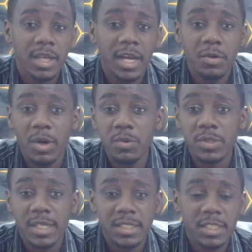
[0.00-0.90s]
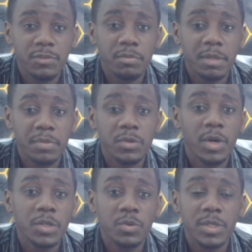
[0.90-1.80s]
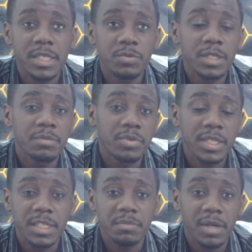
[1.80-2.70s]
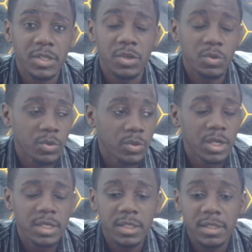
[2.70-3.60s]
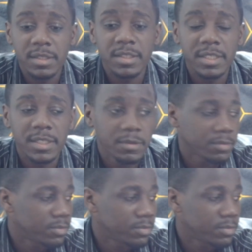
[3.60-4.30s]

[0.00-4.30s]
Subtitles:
and one was successful, but Ben White couldn't really bring it back to the